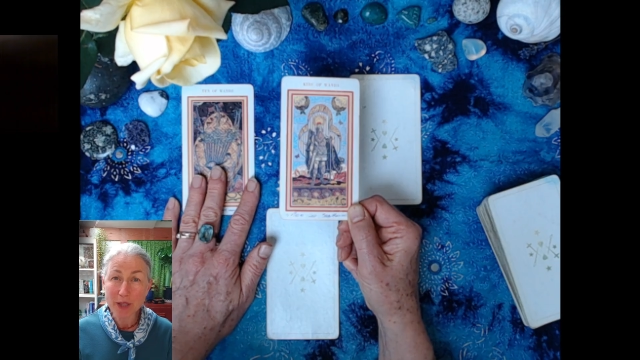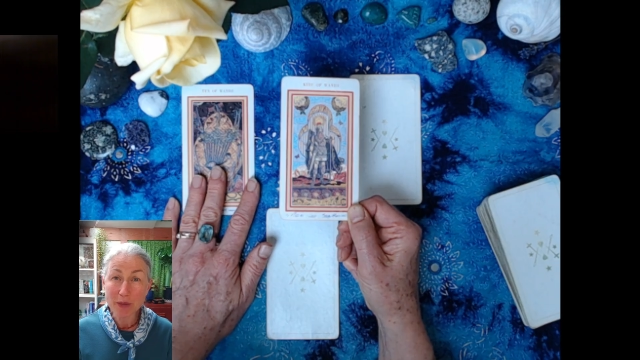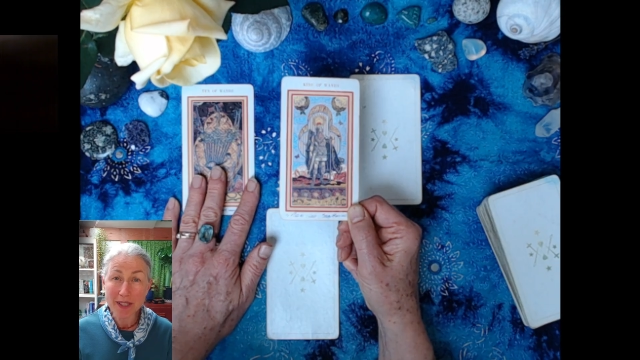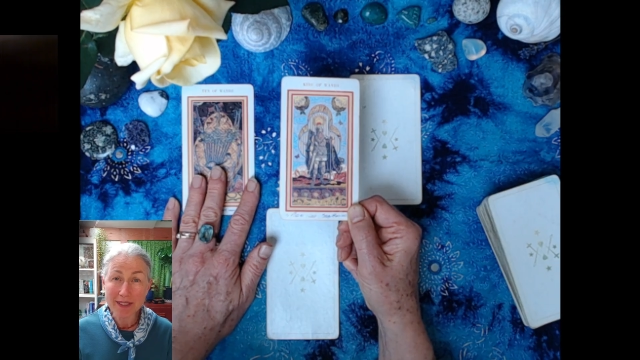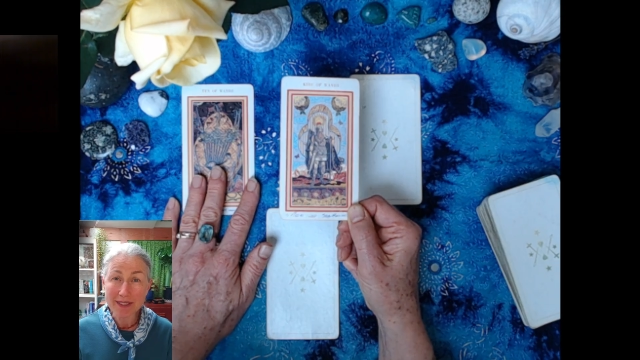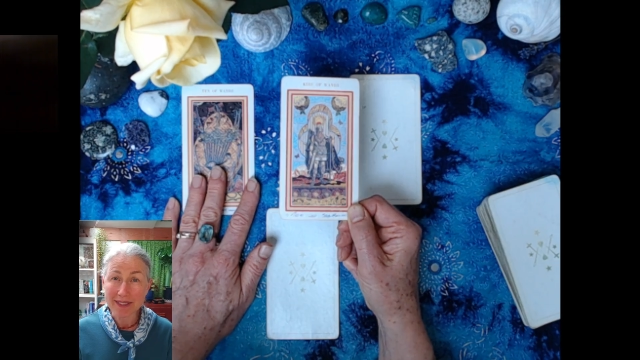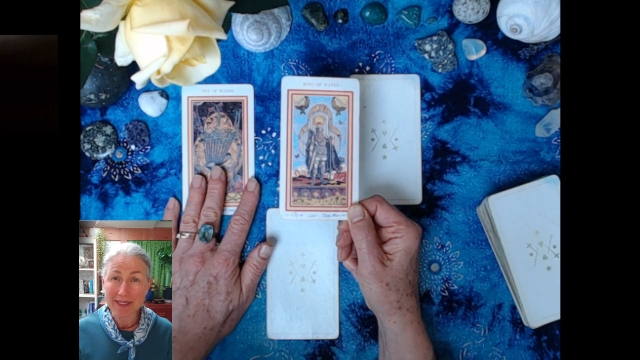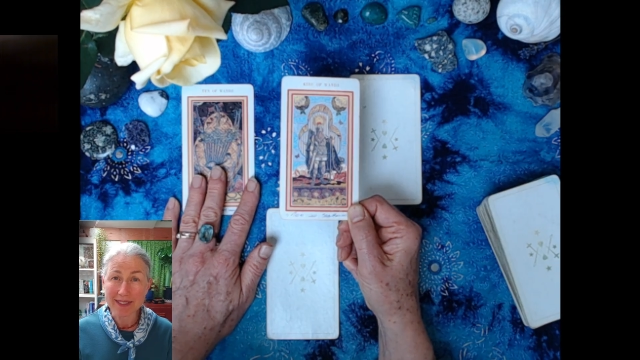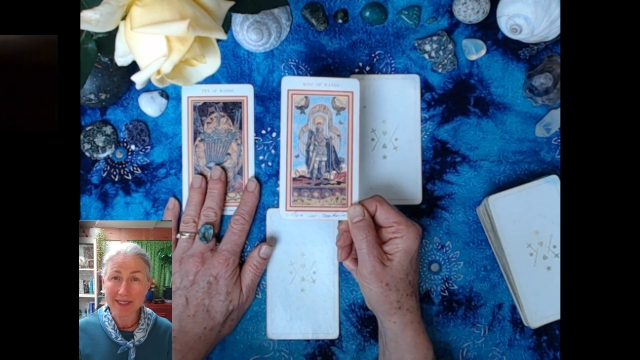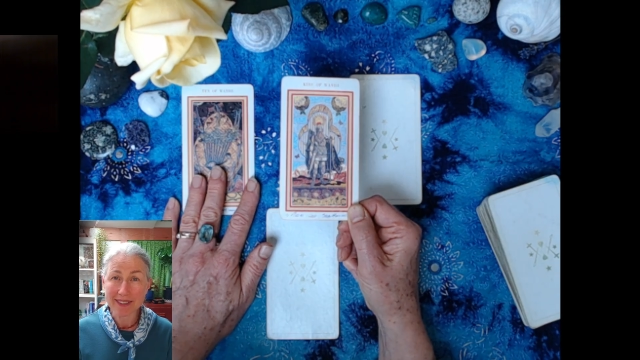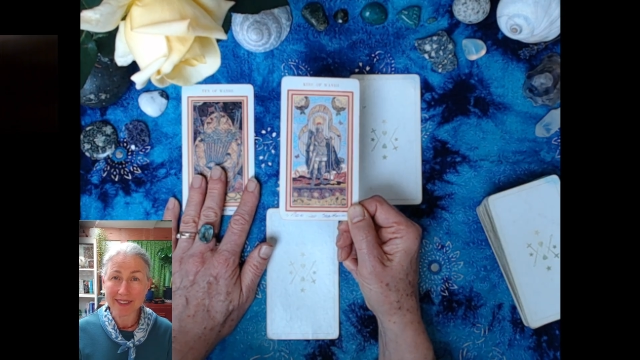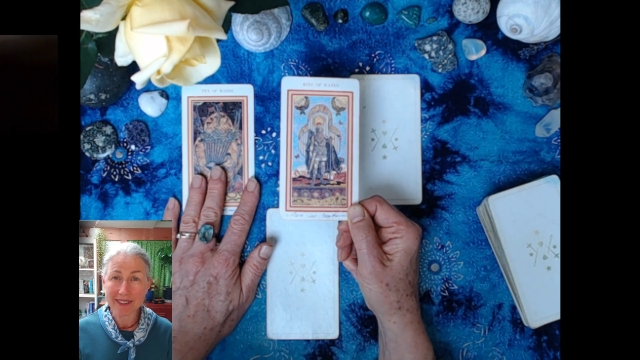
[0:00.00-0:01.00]
is
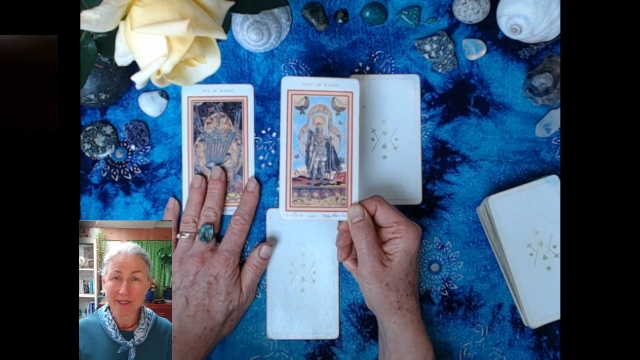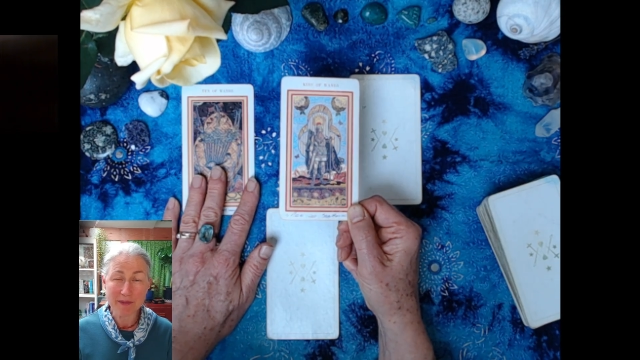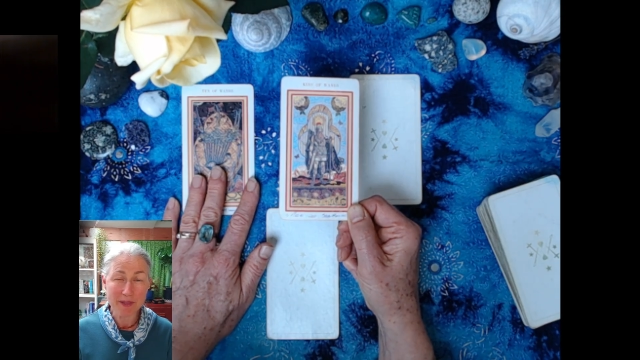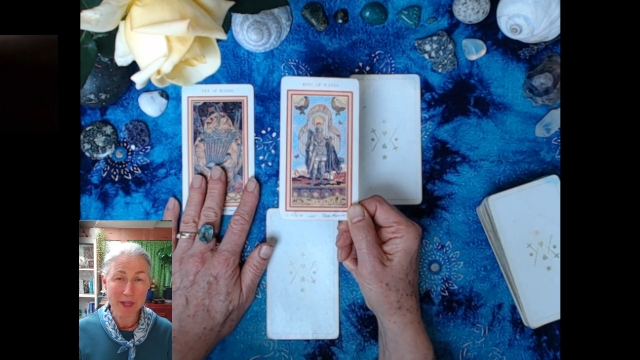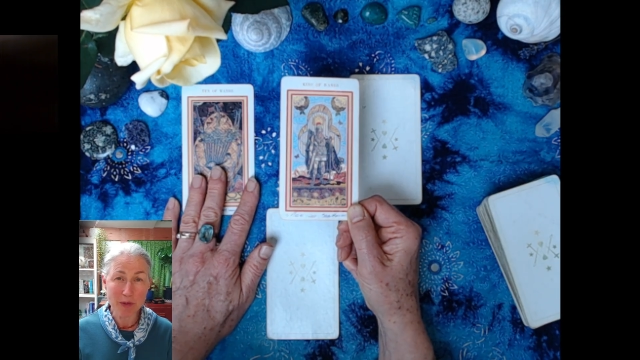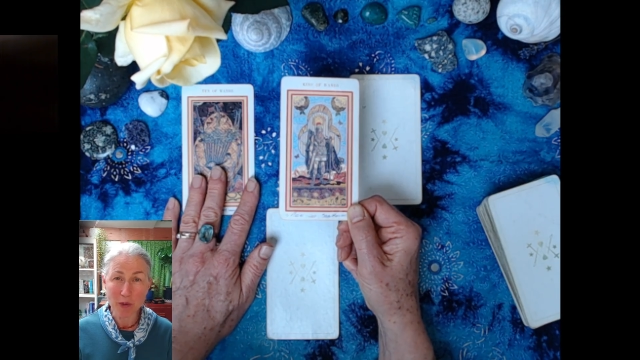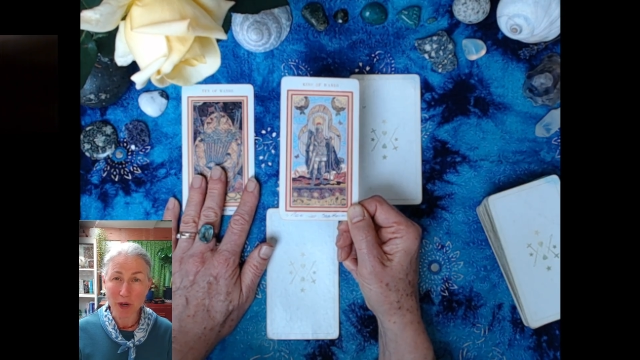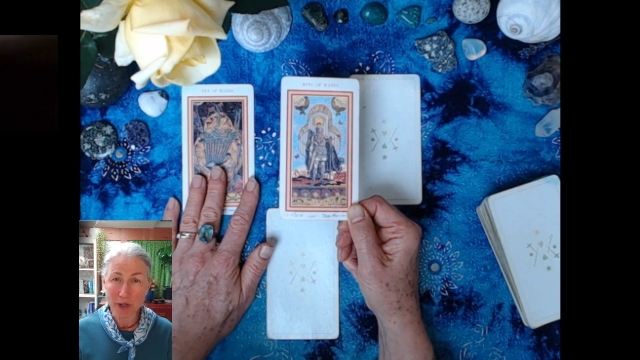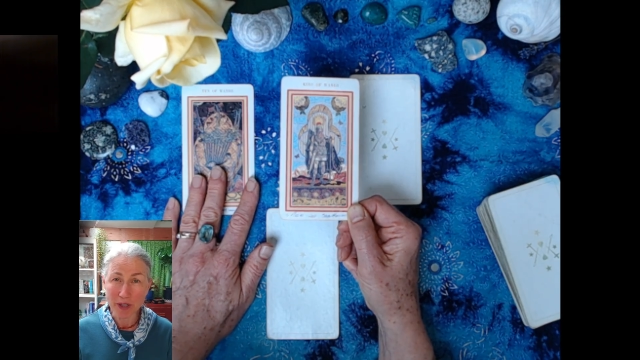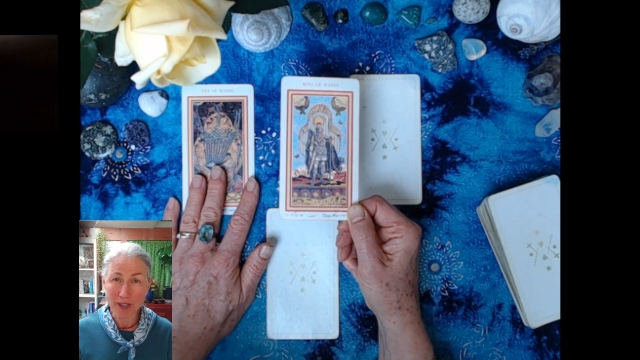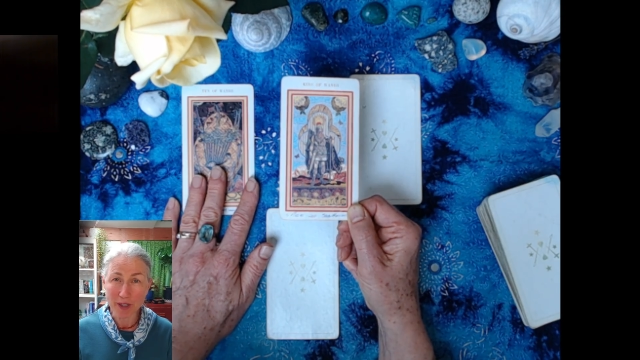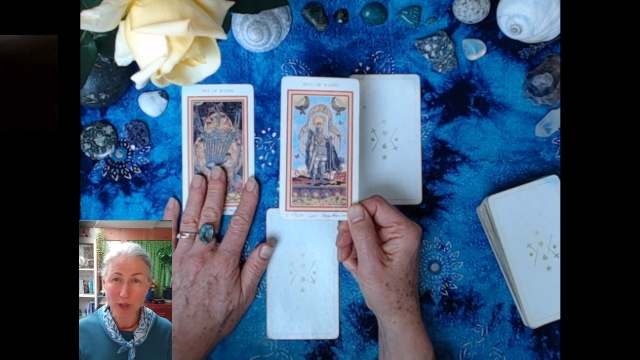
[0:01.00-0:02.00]
in
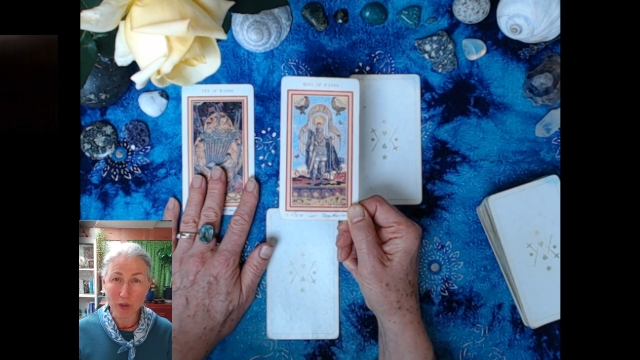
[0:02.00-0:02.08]
watercolor,